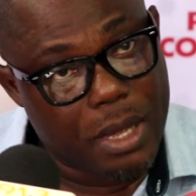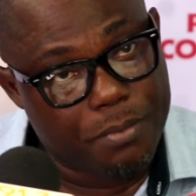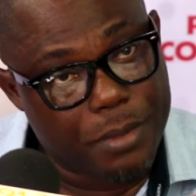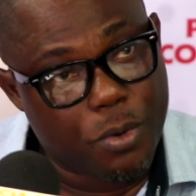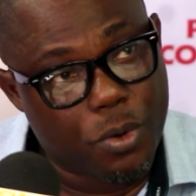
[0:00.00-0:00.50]

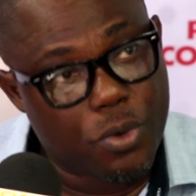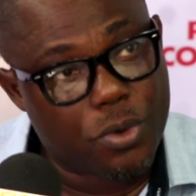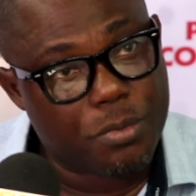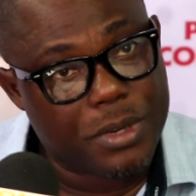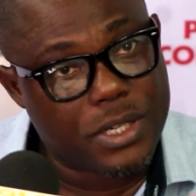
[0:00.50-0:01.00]
um, people who
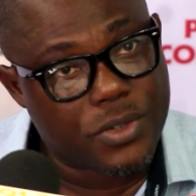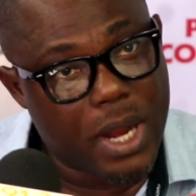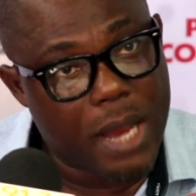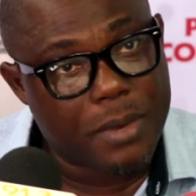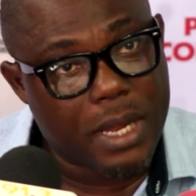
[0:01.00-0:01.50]
could be
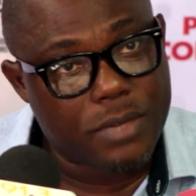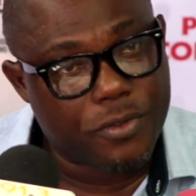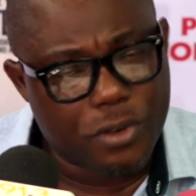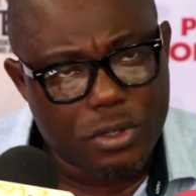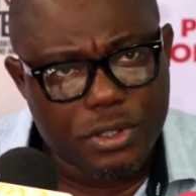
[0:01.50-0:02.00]
described as
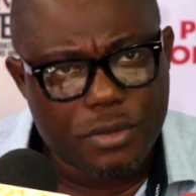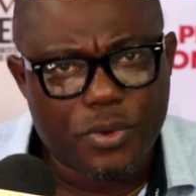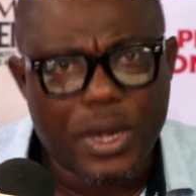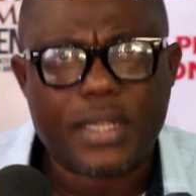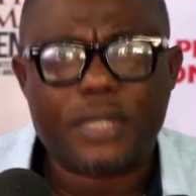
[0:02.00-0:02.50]
front
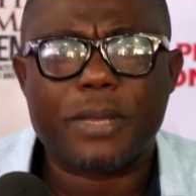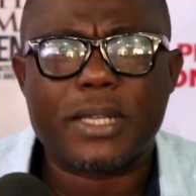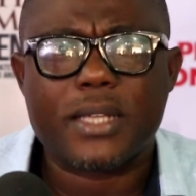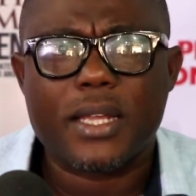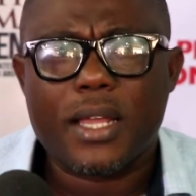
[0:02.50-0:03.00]
runners
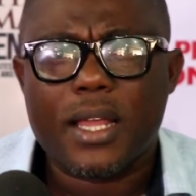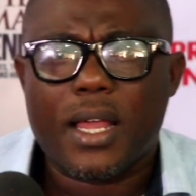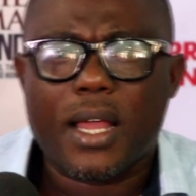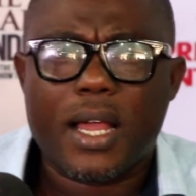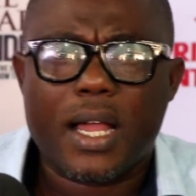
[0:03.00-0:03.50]
but
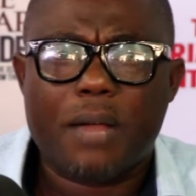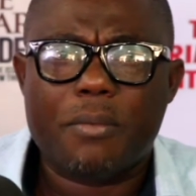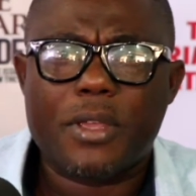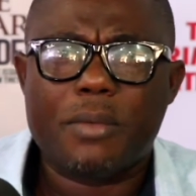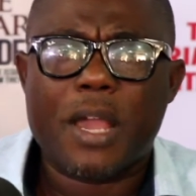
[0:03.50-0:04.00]

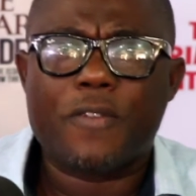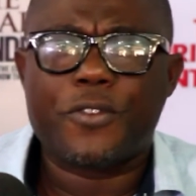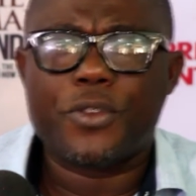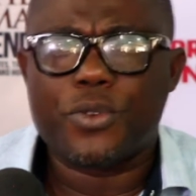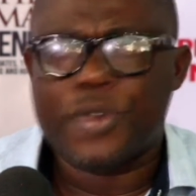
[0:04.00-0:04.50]
um, in my
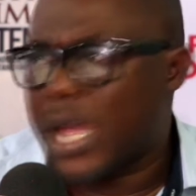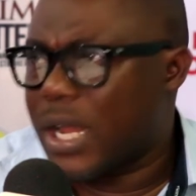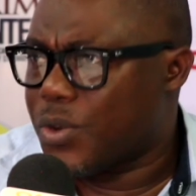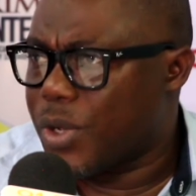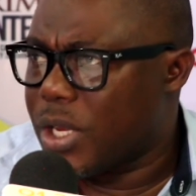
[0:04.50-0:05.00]
view they
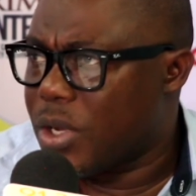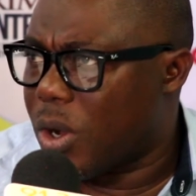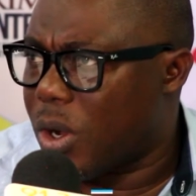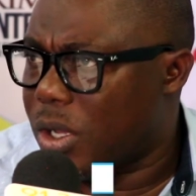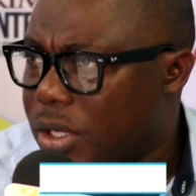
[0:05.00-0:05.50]
are doing
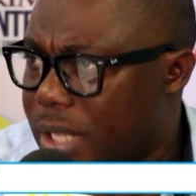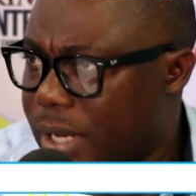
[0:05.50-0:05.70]
all